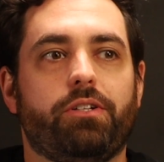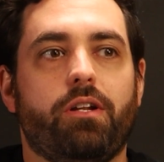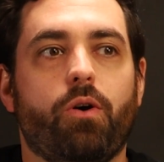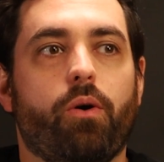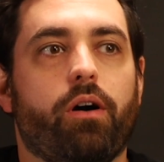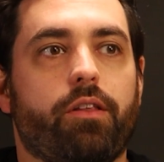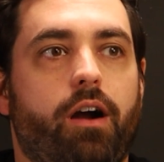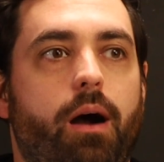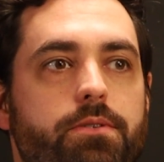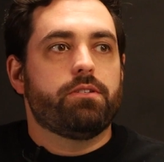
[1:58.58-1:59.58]
no other
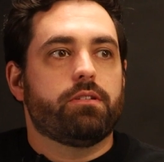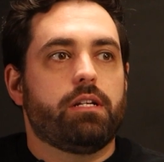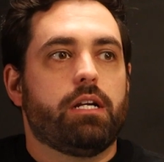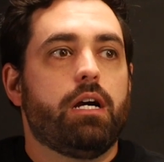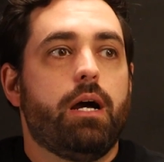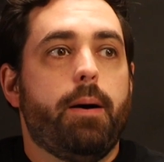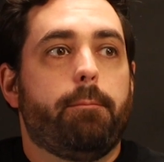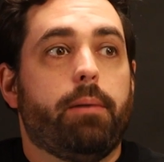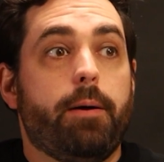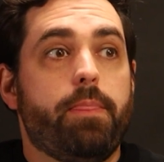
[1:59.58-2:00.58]
options in here.
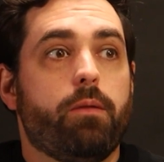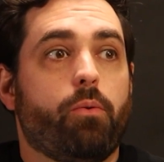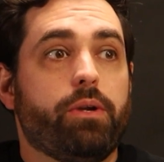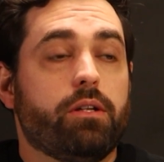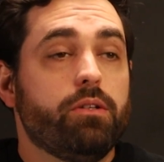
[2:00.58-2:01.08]
But what we can